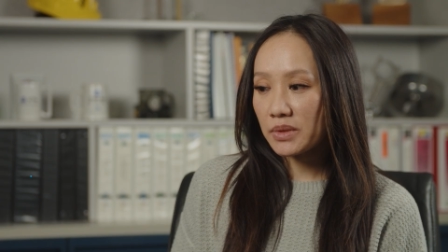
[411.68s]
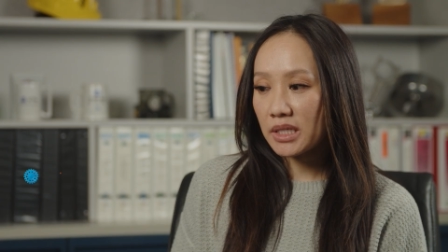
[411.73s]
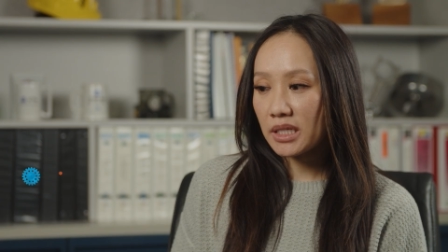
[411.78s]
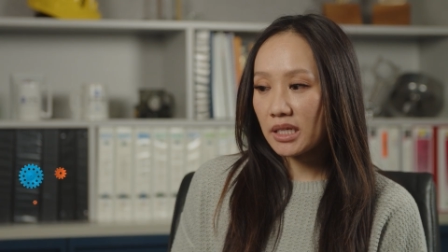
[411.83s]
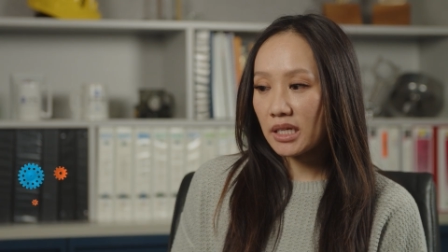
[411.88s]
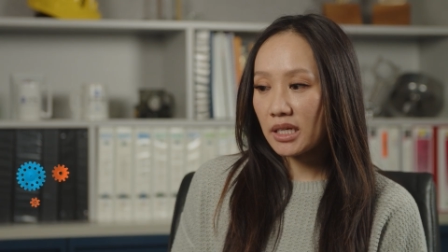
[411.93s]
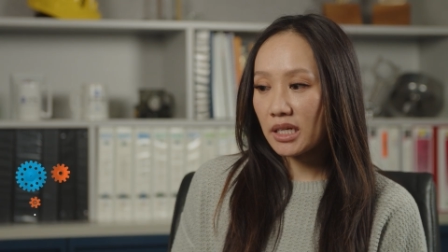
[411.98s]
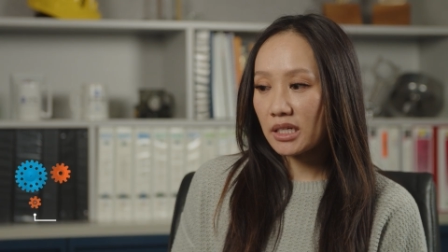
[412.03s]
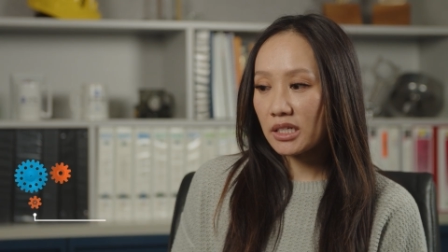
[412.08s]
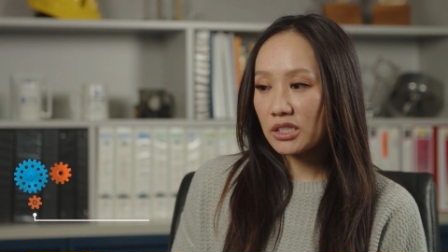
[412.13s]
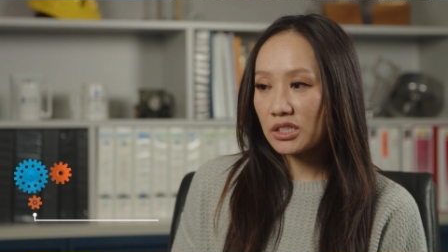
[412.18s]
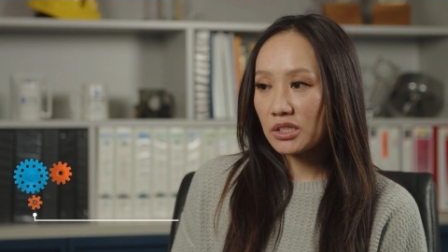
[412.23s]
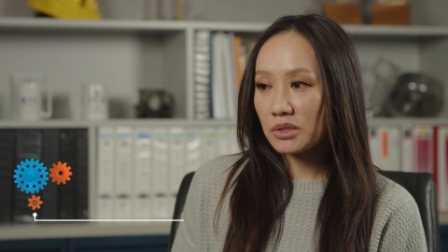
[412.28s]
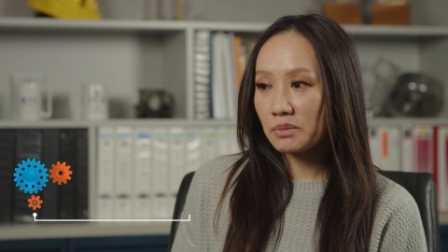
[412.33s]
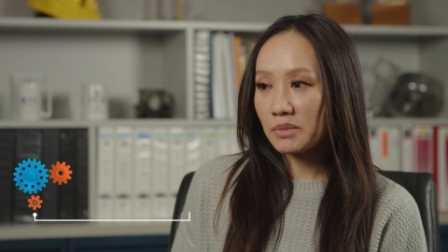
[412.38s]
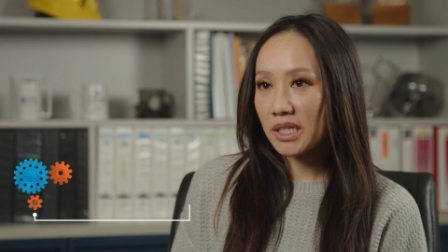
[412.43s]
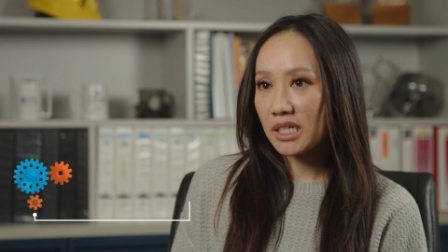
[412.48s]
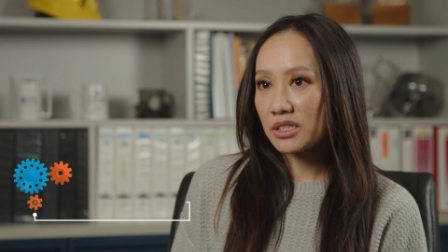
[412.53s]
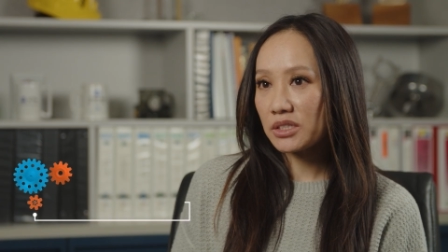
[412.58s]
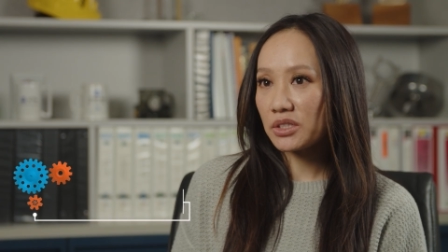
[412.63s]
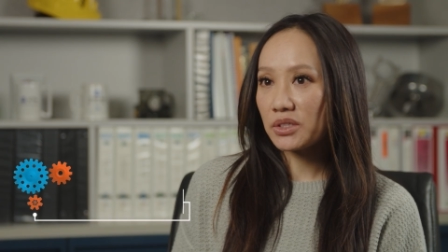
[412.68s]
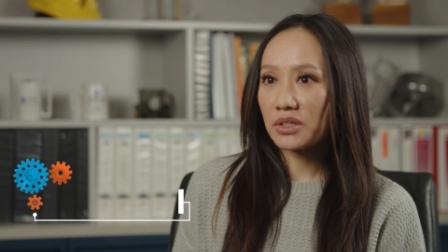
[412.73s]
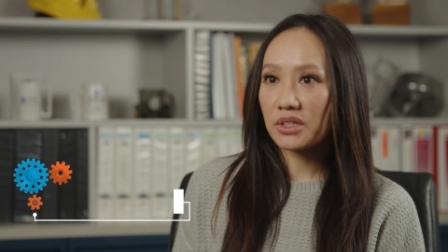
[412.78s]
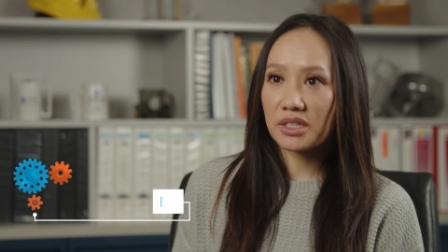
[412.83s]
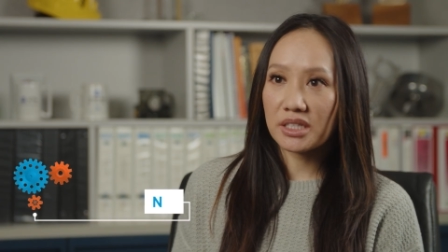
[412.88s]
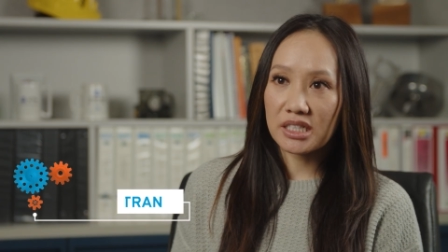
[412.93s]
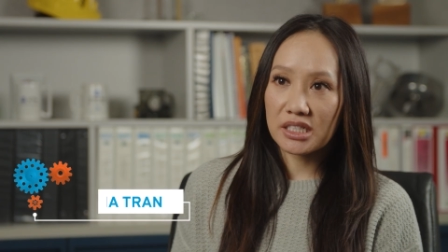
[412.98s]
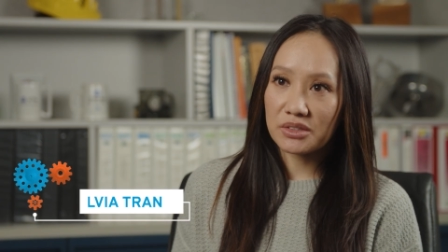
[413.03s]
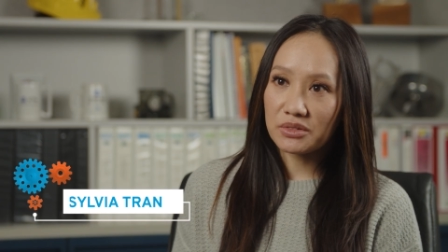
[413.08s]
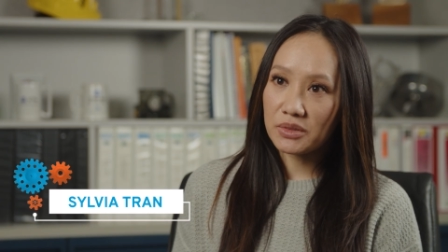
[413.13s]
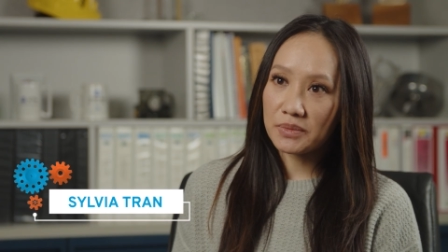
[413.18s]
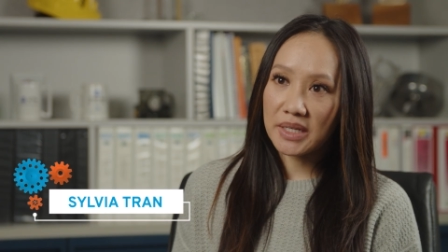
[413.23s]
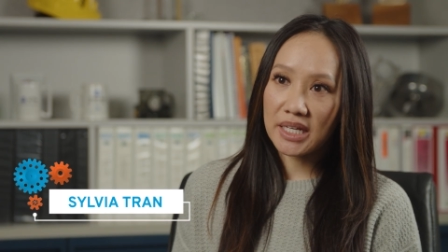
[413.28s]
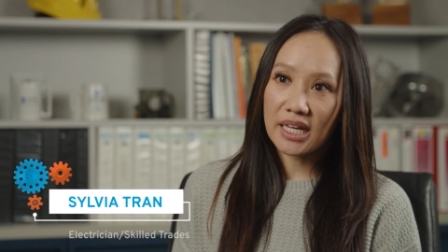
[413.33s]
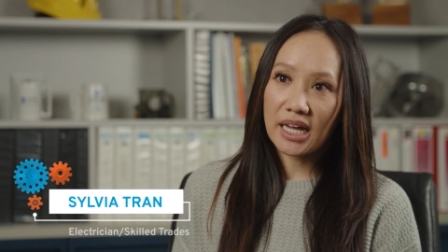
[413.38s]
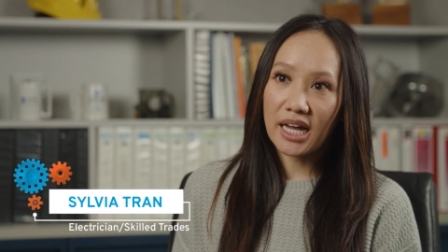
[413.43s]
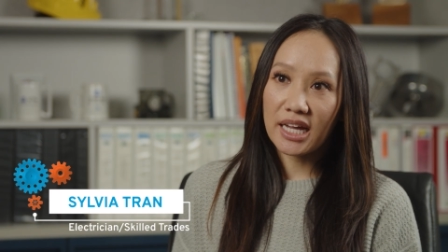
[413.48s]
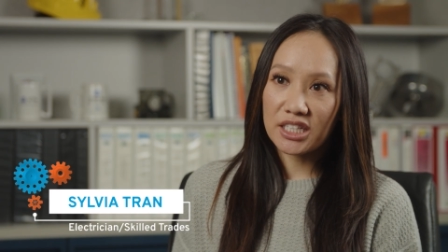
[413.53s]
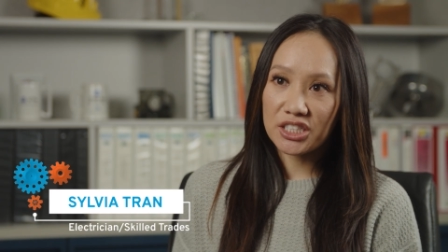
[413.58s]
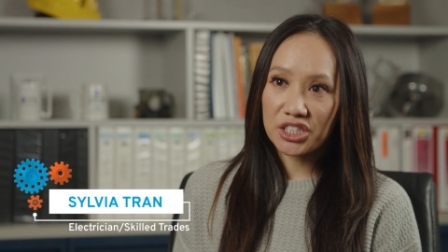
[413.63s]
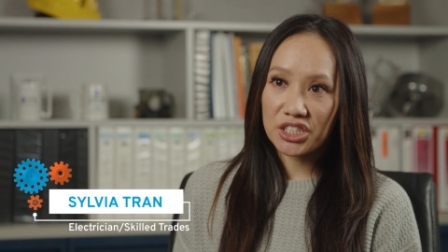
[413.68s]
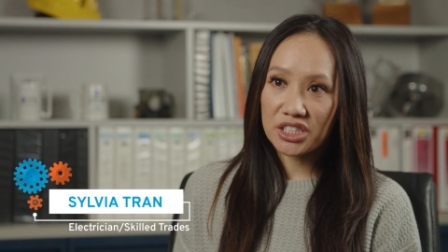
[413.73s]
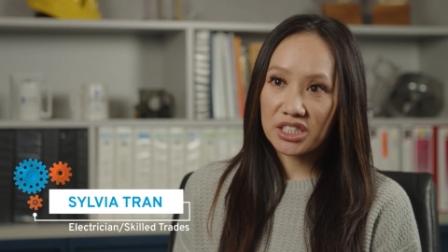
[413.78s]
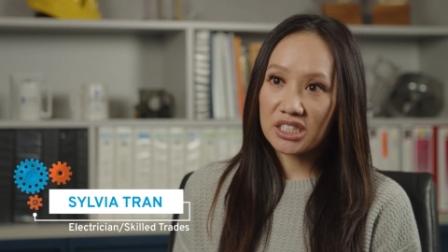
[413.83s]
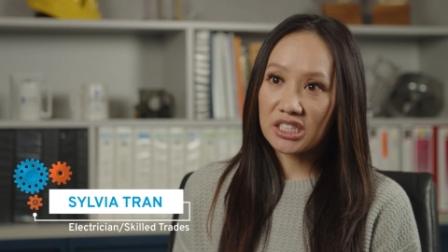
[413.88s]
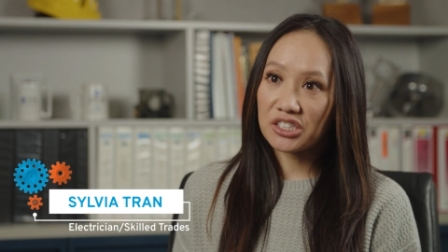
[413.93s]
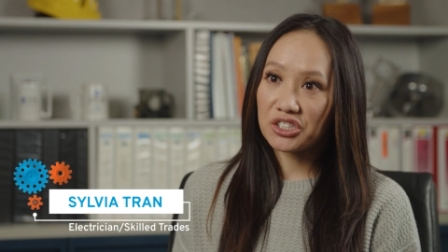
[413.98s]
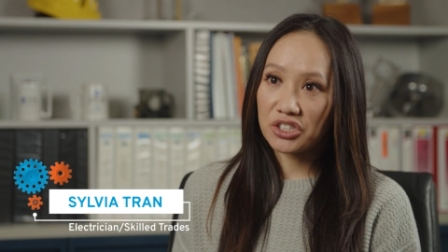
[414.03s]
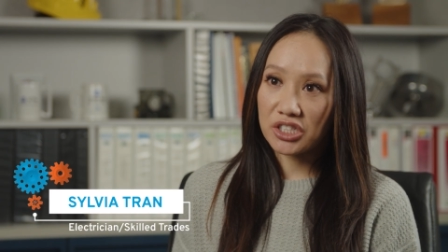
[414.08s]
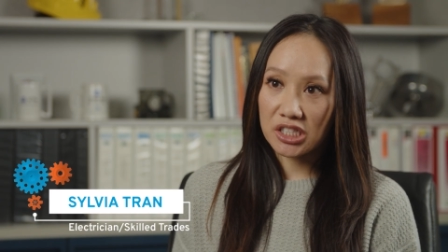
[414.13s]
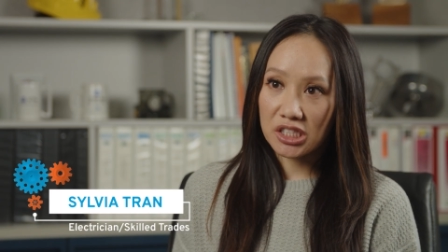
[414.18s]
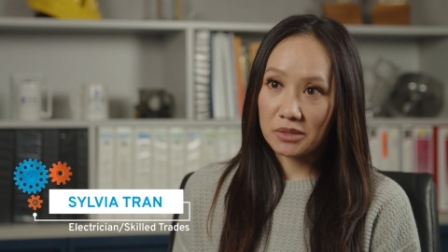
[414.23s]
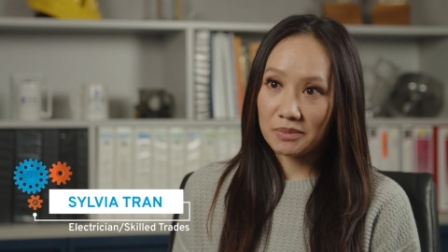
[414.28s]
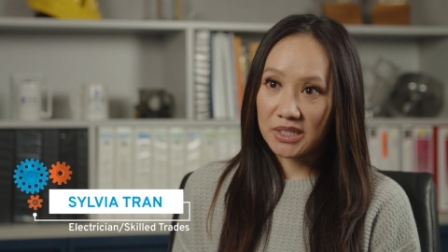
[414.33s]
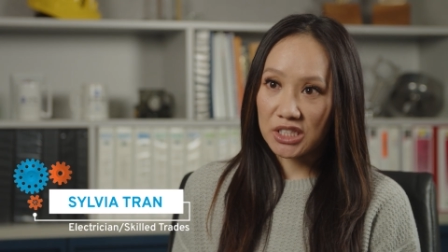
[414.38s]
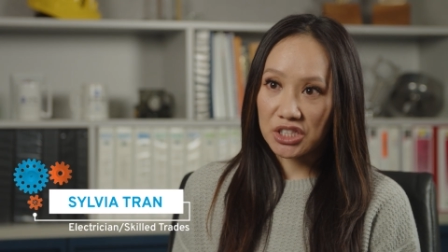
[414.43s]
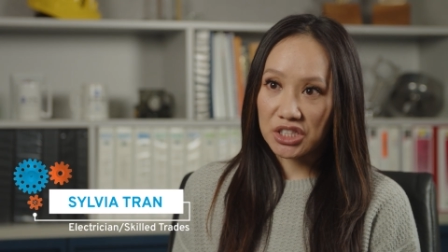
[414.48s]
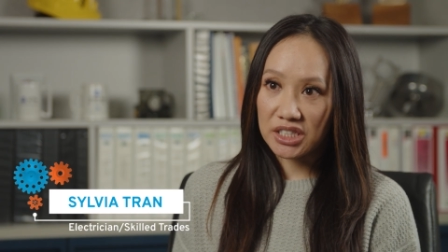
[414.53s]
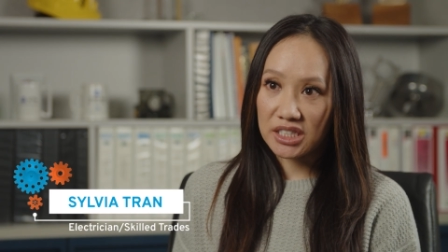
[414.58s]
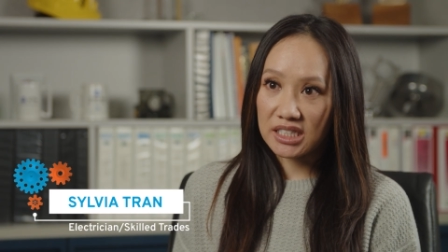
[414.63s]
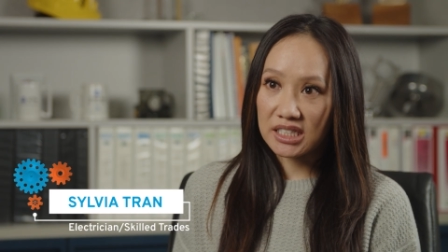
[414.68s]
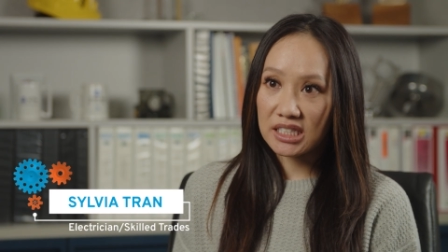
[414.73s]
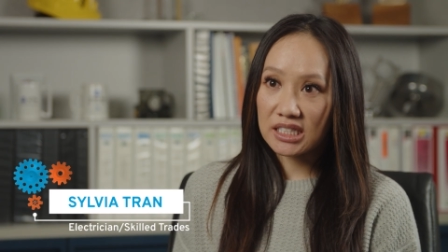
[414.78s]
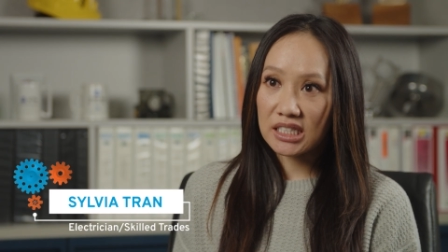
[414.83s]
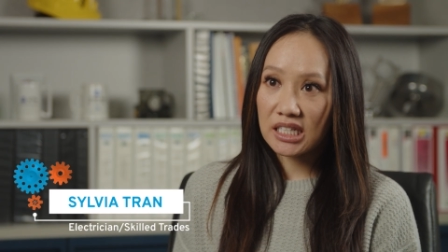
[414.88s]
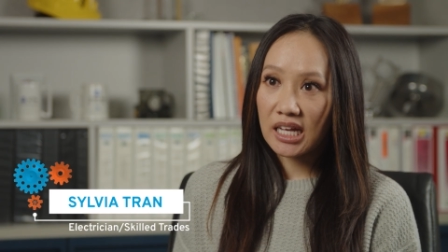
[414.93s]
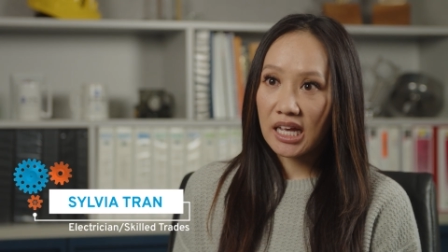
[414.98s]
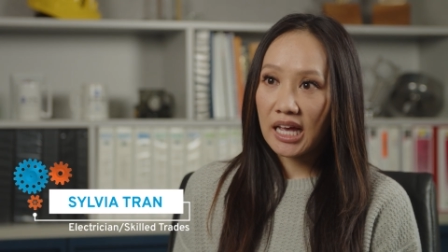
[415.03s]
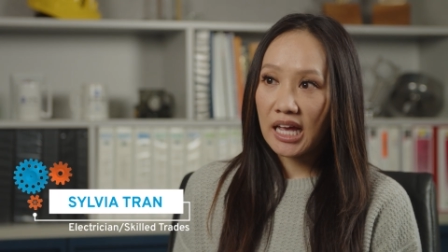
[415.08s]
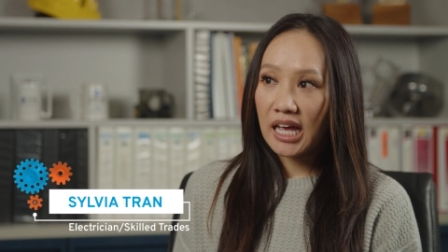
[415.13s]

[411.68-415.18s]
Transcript: We make two things. We make engines and transmissions